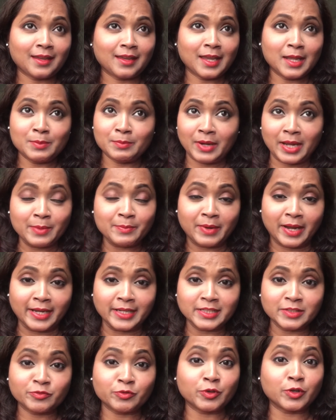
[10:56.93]
in my
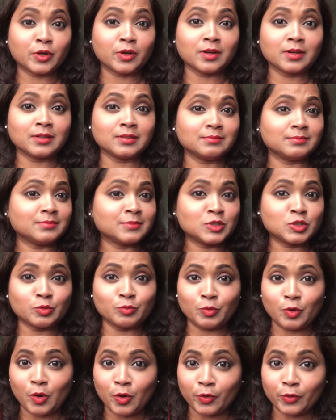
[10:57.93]
mind for
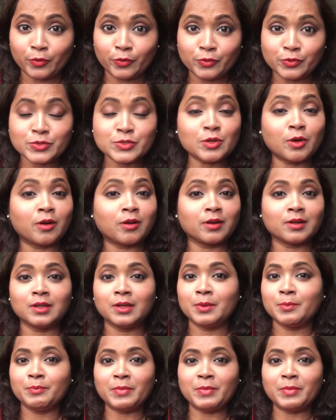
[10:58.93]
tomorrow's or